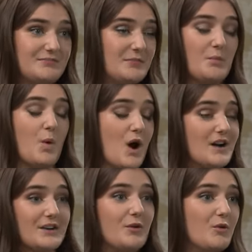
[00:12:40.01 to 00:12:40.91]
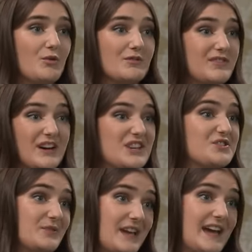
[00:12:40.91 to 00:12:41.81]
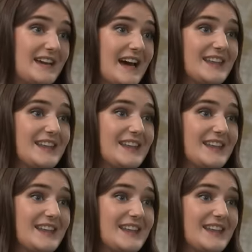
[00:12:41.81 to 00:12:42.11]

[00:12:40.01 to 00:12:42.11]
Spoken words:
work or financial gain,